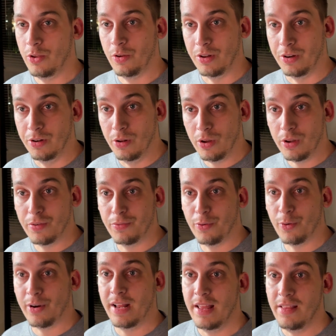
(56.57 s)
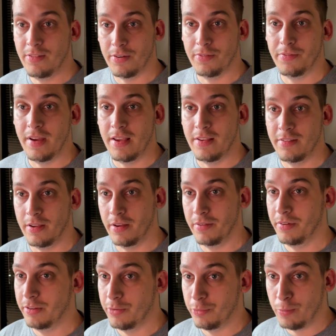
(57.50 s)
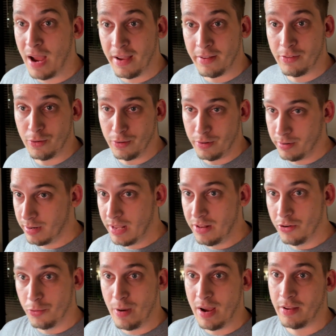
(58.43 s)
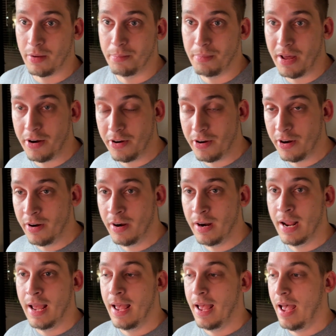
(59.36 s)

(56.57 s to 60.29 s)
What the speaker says: You can look for an interface of a direct or indirect competitor